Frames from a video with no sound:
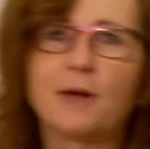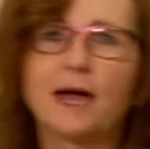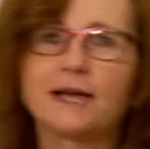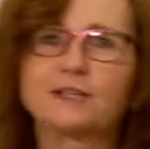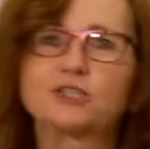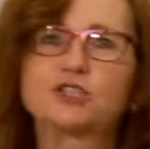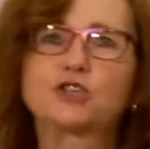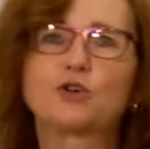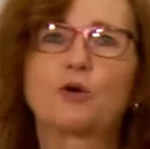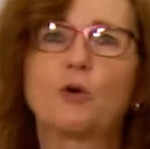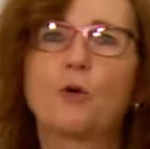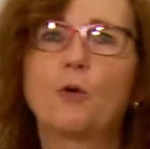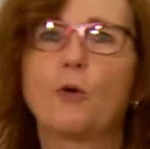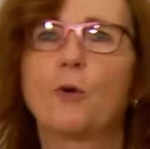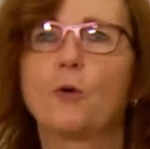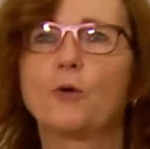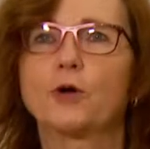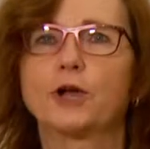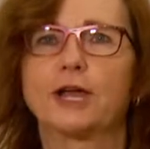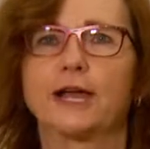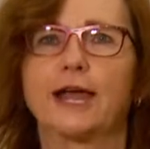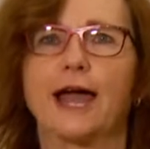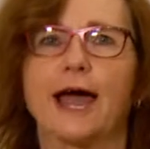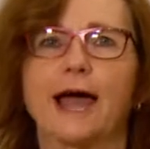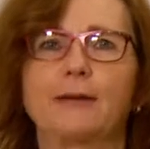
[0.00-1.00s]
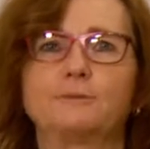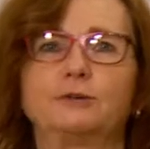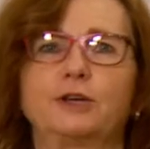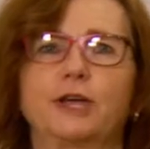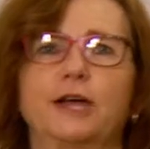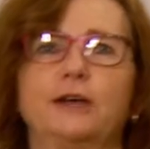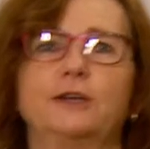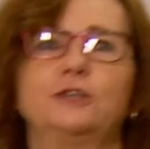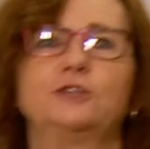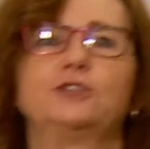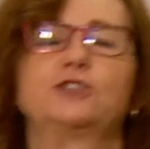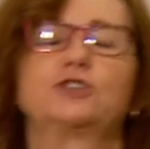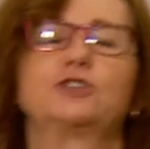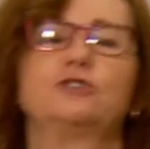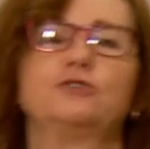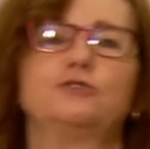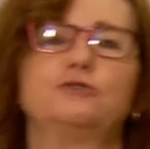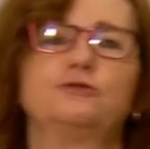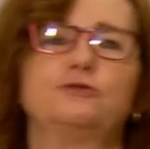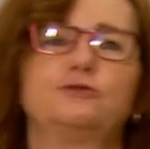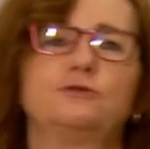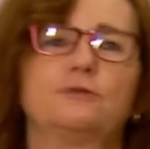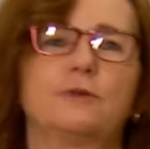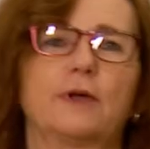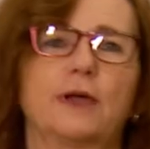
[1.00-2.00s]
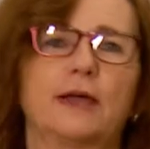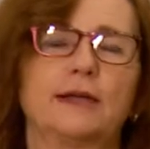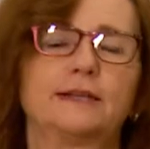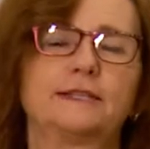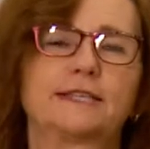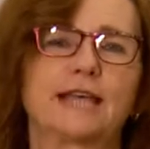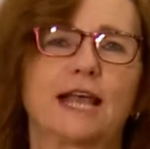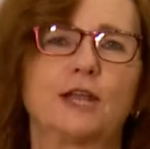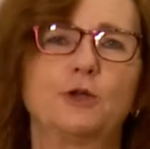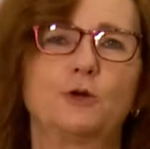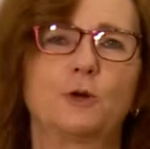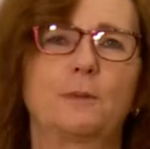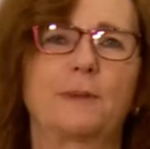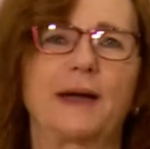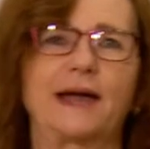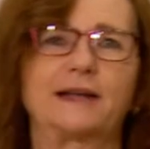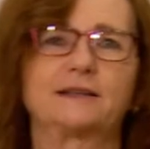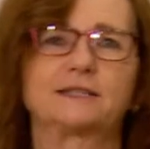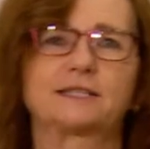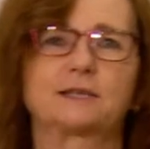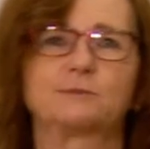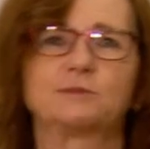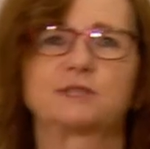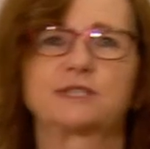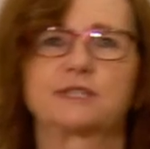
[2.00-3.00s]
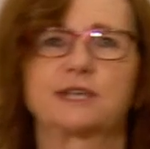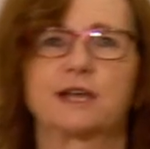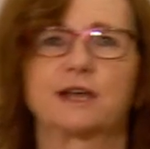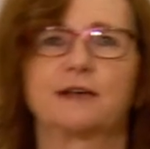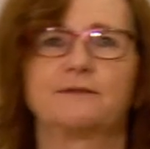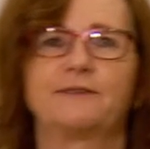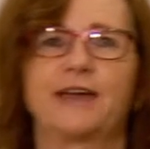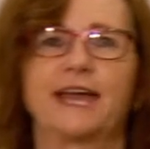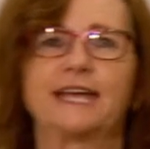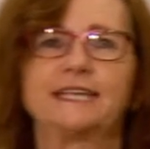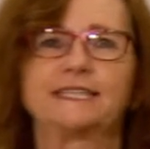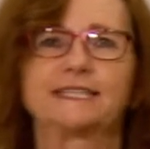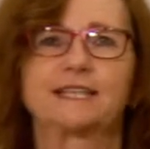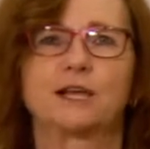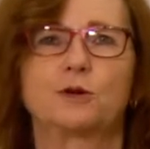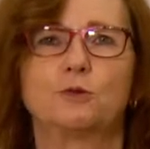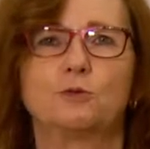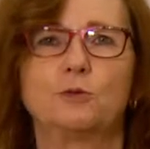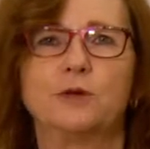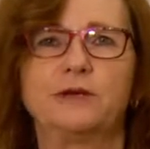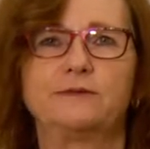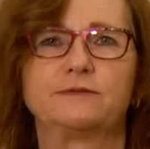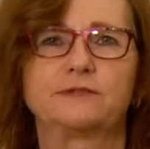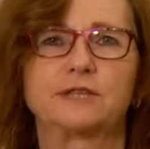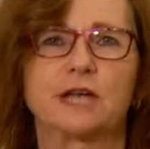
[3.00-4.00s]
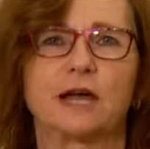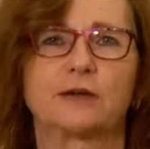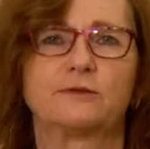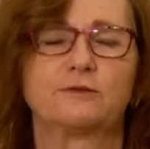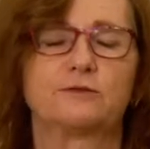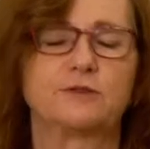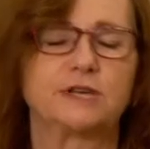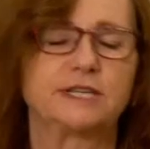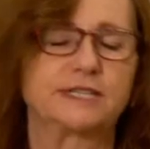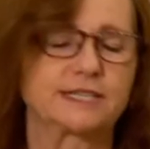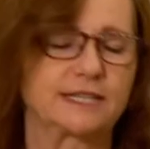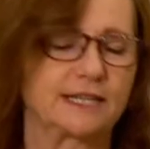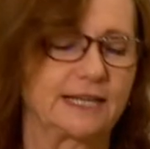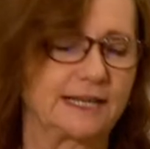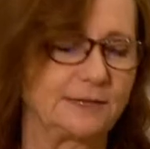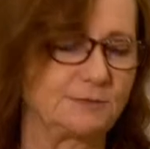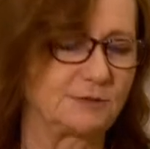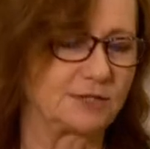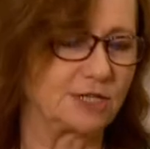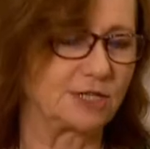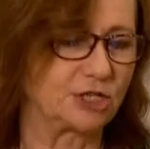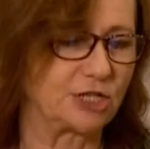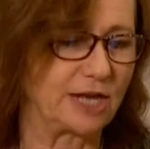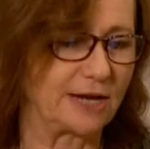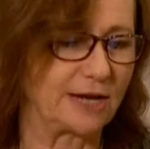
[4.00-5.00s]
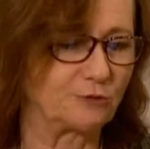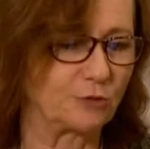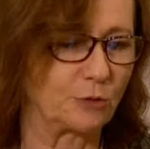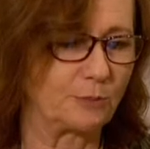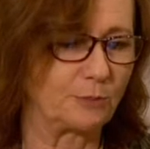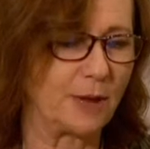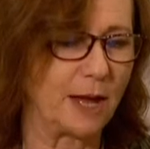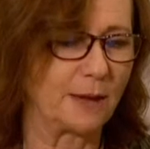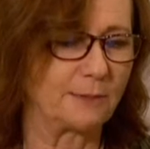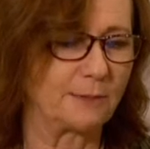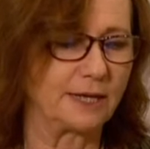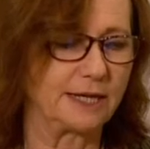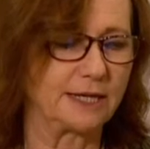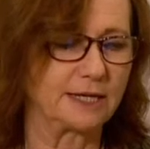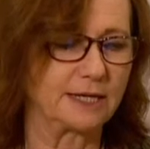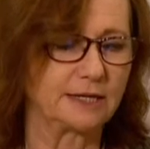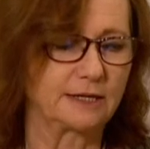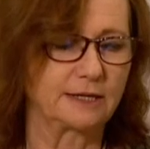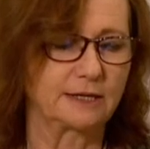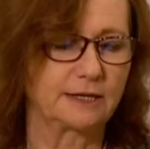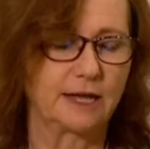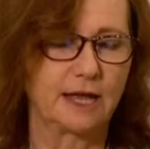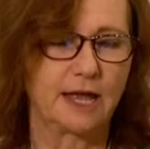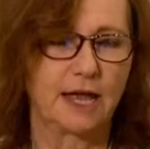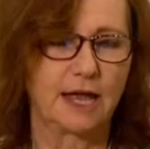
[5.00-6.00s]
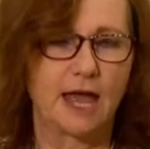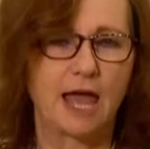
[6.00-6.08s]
my talk, I'm going to tell you about some surveys that we've done recently with the general public